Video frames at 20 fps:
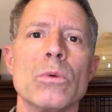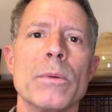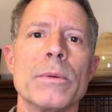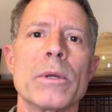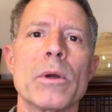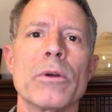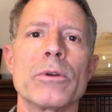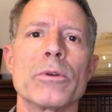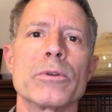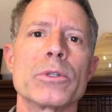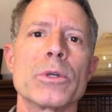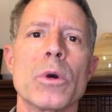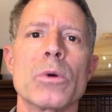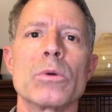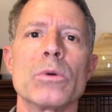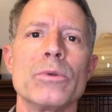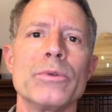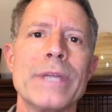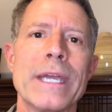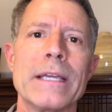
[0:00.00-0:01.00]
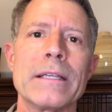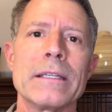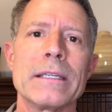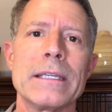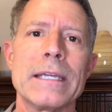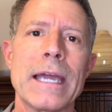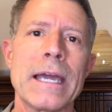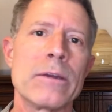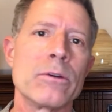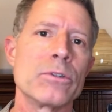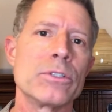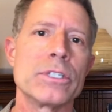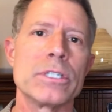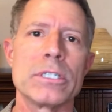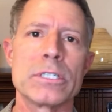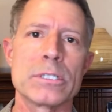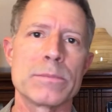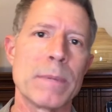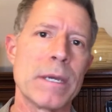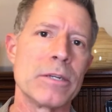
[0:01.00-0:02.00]
what we call your total daily energy
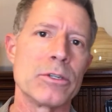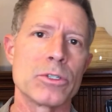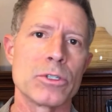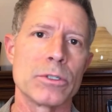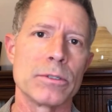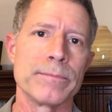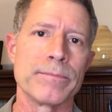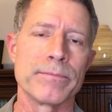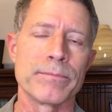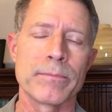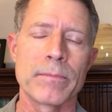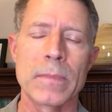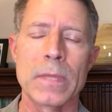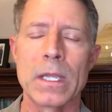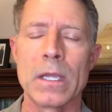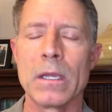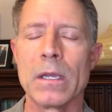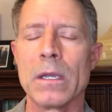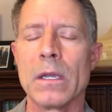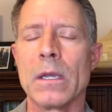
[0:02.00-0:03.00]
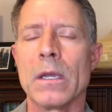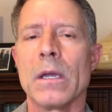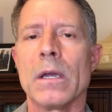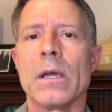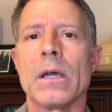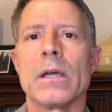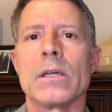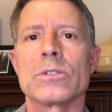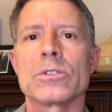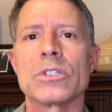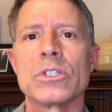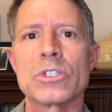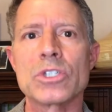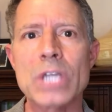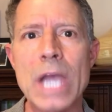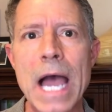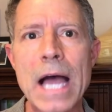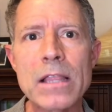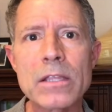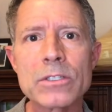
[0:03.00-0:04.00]
expenditure. So the
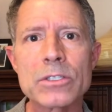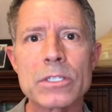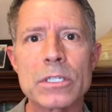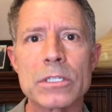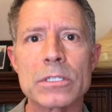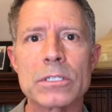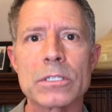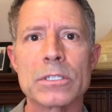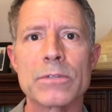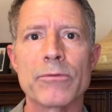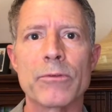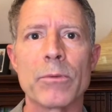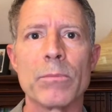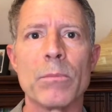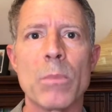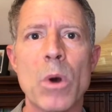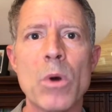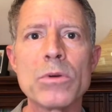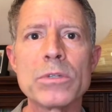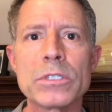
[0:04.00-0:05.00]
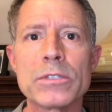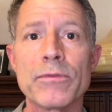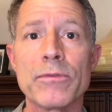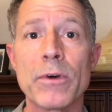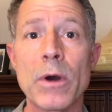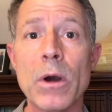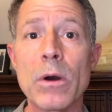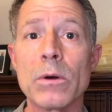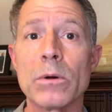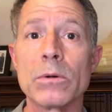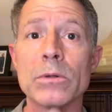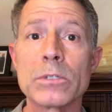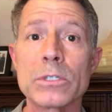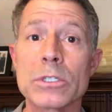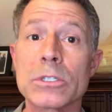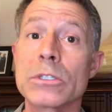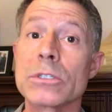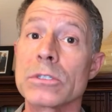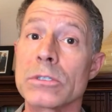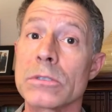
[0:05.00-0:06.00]
challenge is for most
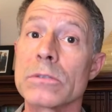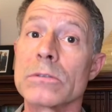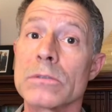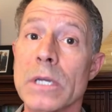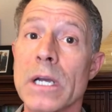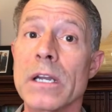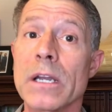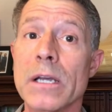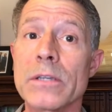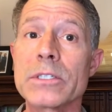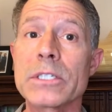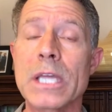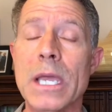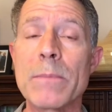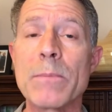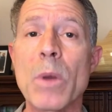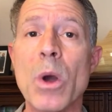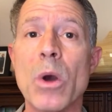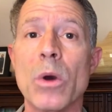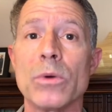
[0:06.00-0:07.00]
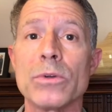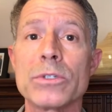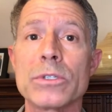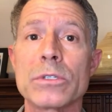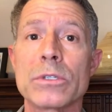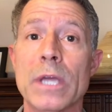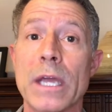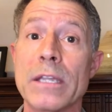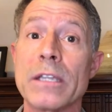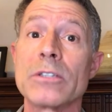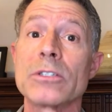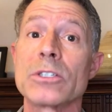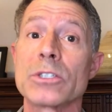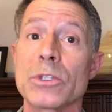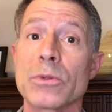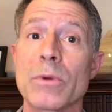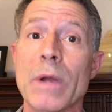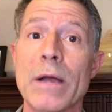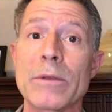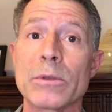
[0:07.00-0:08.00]
folks, and I'll say most, and this is
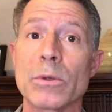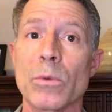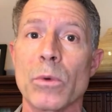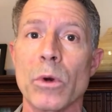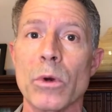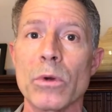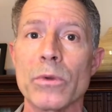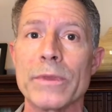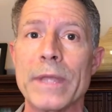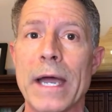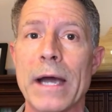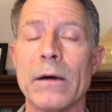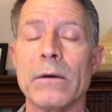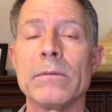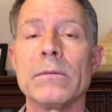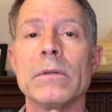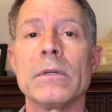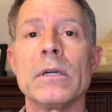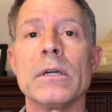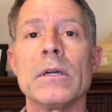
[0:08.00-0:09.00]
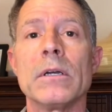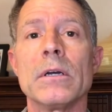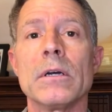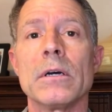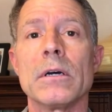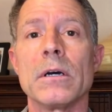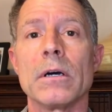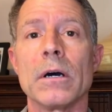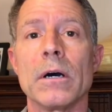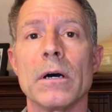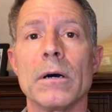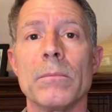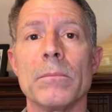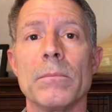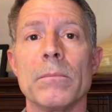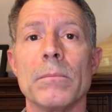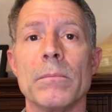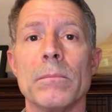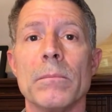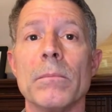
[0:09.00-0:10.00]
throughout the world now,
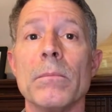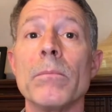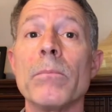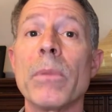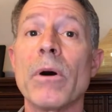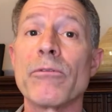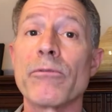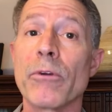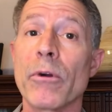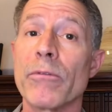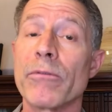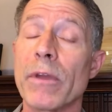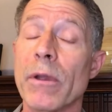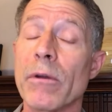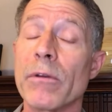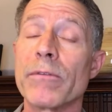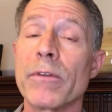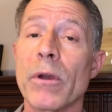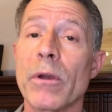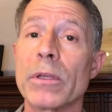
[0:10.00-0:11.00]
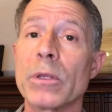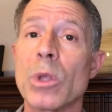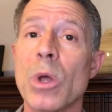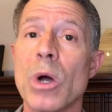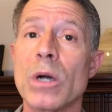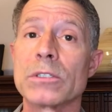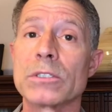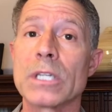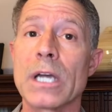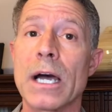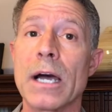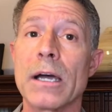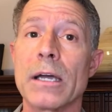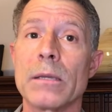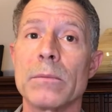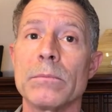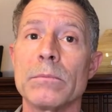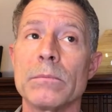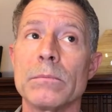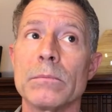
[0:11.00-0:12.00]
but for a very, very long
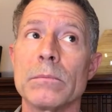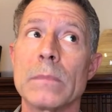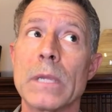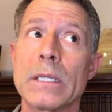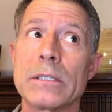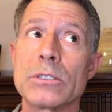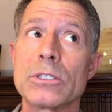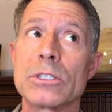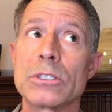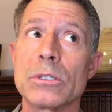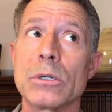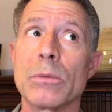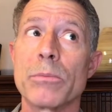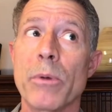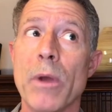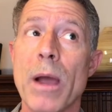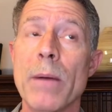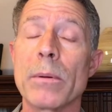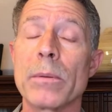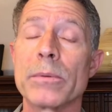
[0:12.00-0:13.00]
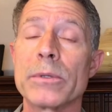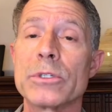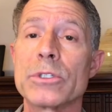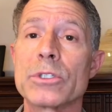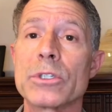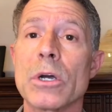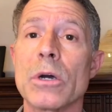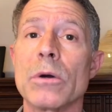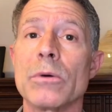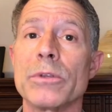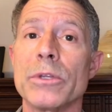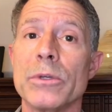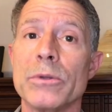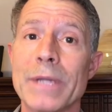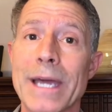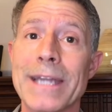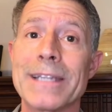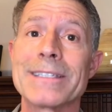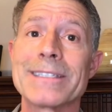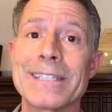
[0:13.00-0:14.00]
time, and still probably so, the
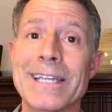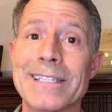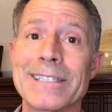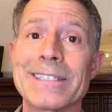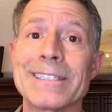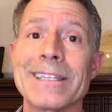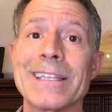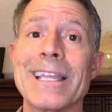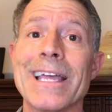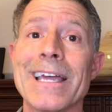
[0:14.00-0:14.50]
United States